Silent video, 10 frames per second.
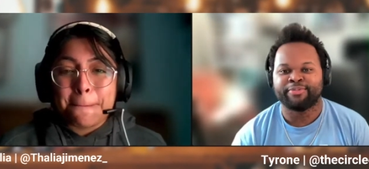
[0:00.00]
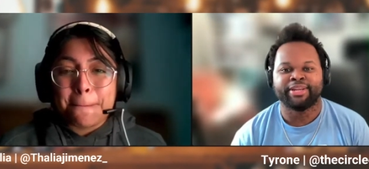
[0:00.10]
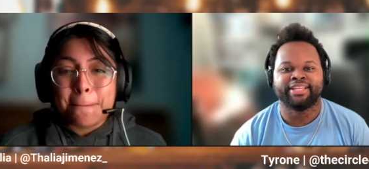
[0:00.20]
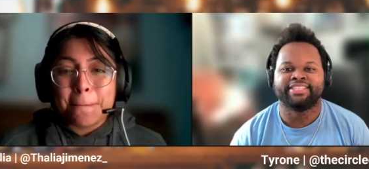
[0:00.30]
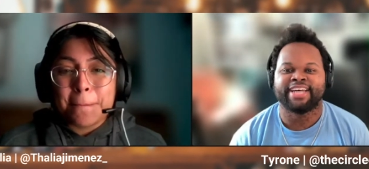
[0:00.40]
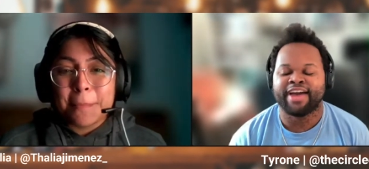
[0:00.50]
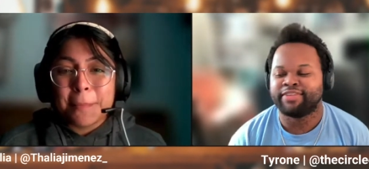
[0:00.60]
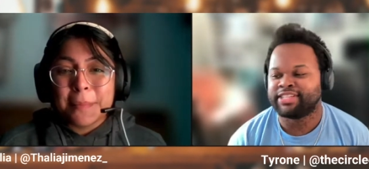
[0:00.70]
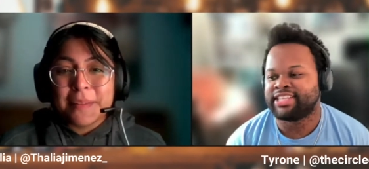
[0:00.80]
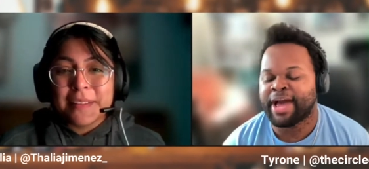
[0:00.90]
Speaker 1: we need to dive
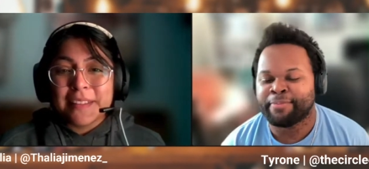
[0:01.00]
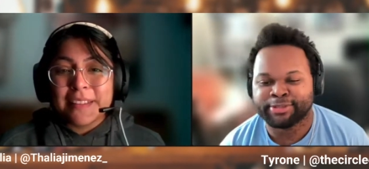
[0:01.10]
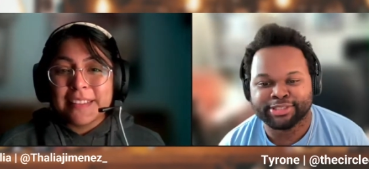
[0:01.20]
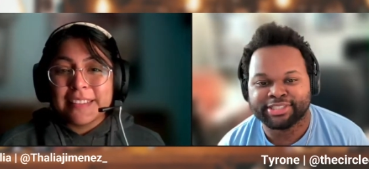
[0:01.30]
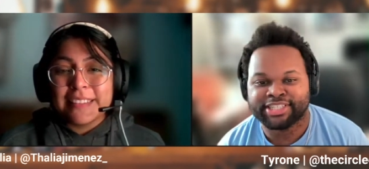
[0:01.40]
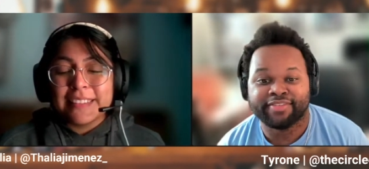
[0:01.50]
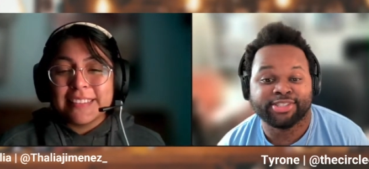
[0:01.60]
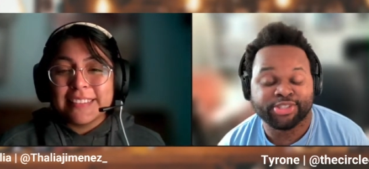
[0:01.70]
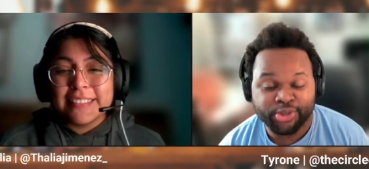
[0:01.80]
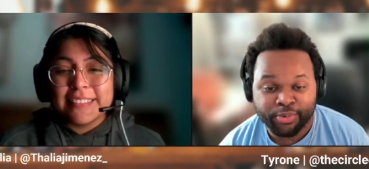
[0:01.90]
into episode seven
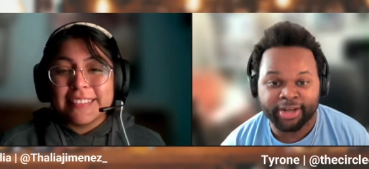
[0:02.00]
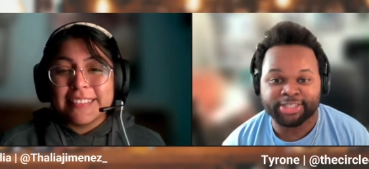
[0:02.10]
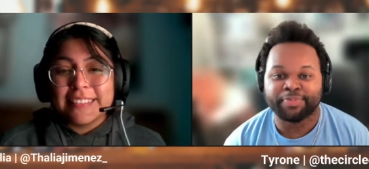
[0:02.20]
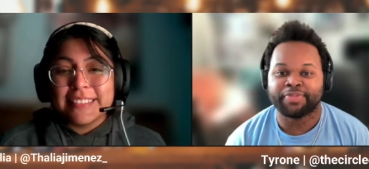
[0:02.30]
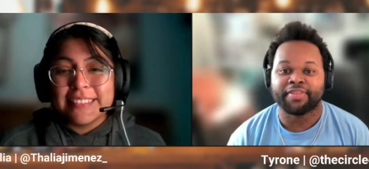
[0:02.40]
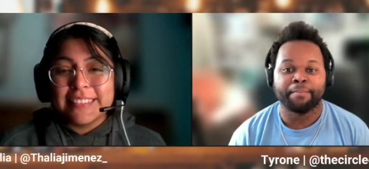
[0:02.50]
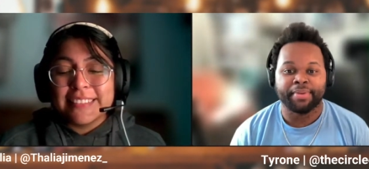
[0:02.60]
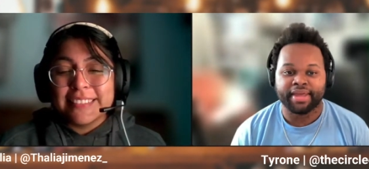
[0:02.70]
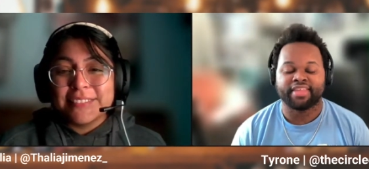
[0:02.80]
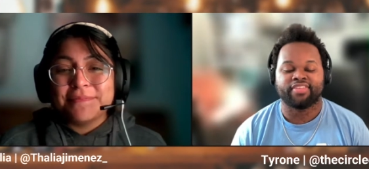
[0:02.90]
too much, but the
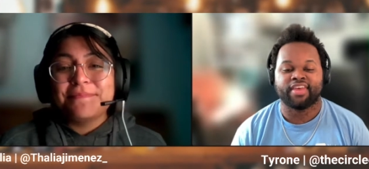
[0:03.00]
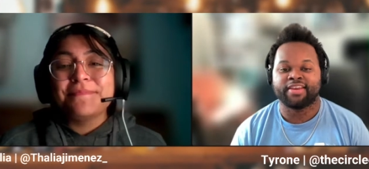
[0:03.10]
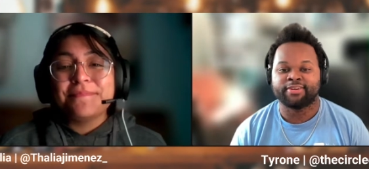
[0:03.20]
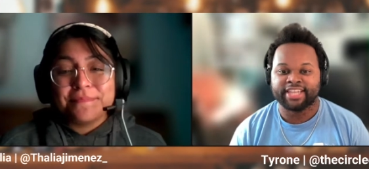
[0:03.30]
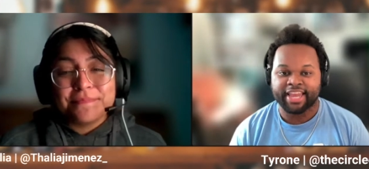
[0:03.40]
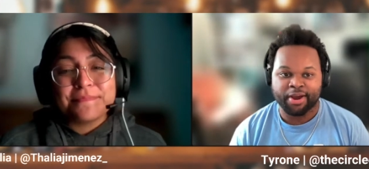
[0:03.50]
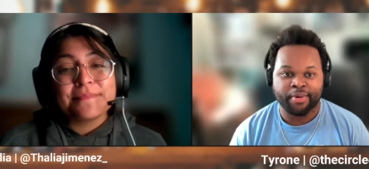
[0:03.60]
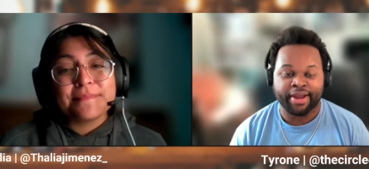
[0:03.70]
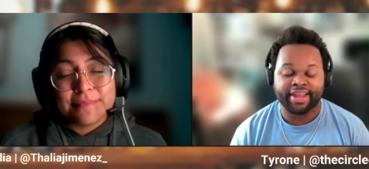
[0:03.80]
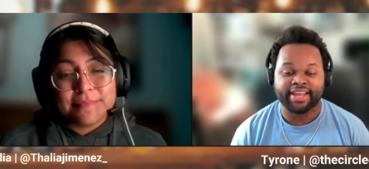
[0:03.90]
big take
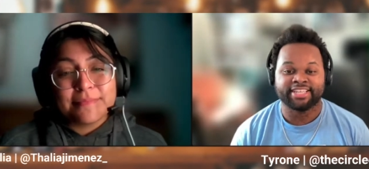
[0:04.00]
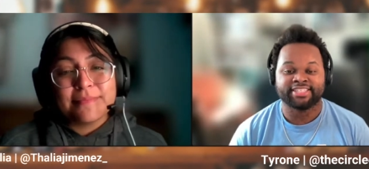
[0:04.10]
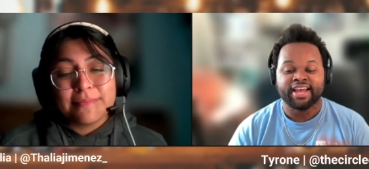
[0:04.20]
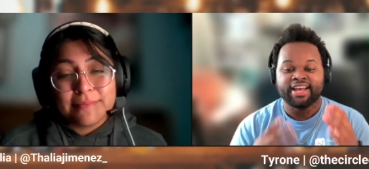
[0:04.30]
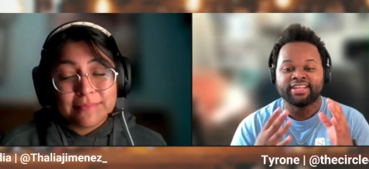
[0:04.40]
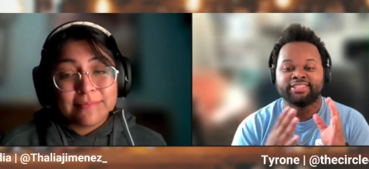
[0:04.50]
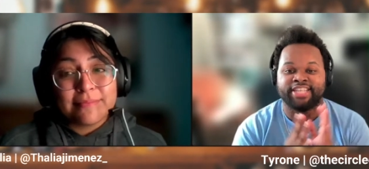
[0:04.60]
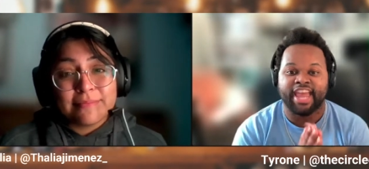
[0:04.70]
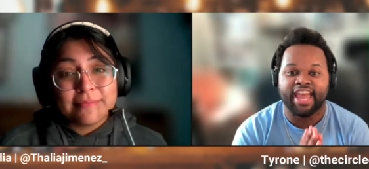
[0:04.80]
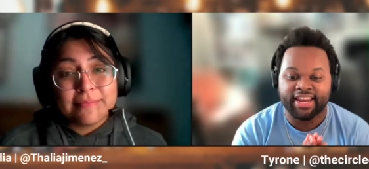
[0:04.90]
takeaway is
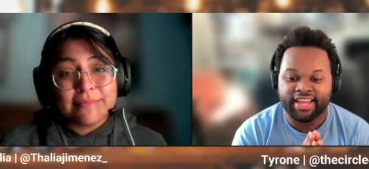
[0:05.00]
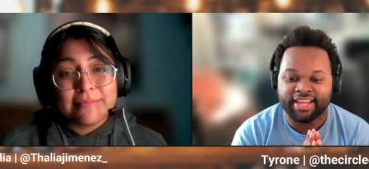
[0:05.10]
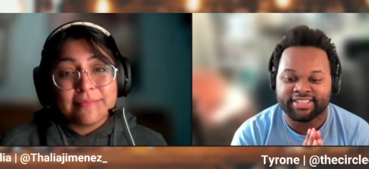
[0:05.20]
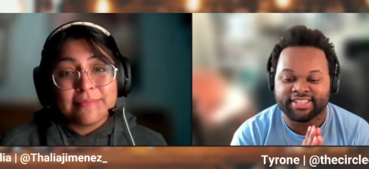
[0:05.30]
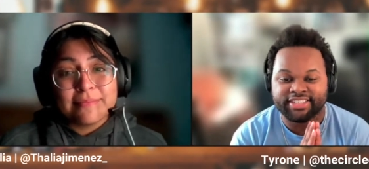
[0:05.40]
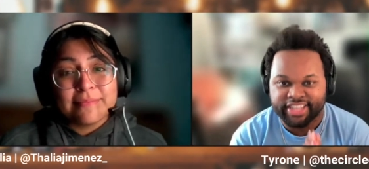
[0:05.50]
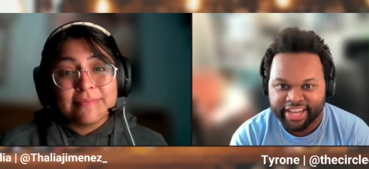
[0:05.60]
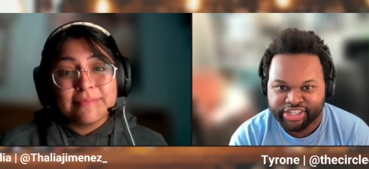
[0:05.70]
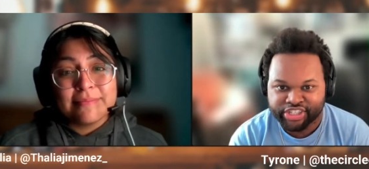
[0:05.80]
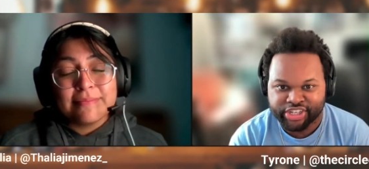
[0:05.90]
Danny's
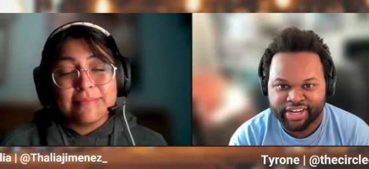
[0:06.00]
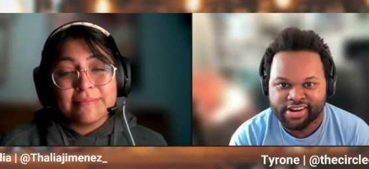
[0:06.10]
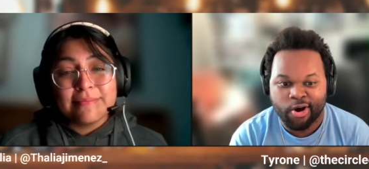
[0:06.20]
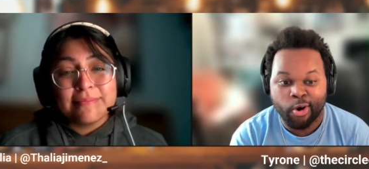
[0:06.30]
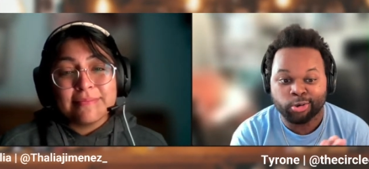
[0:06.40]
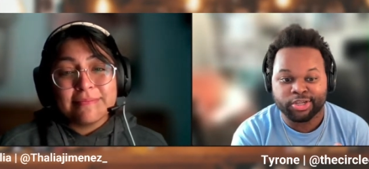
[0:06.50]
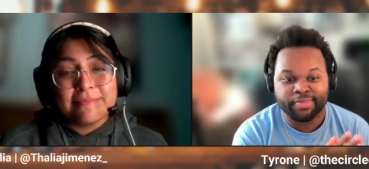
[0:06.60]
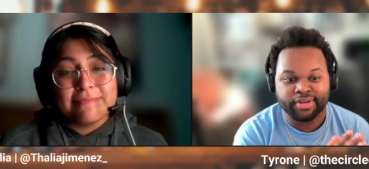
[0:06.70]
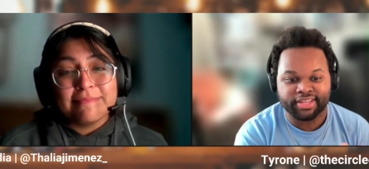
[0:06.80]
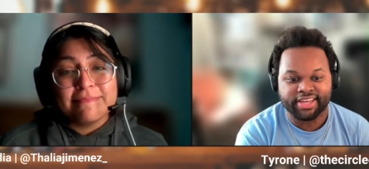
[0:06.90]
addiction
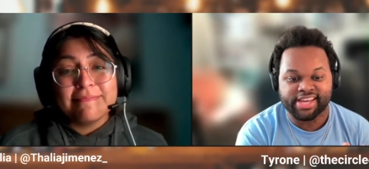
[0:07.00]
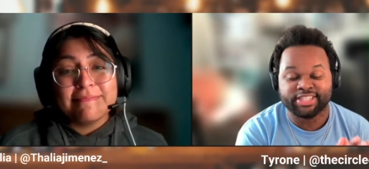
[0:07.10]
ultimately is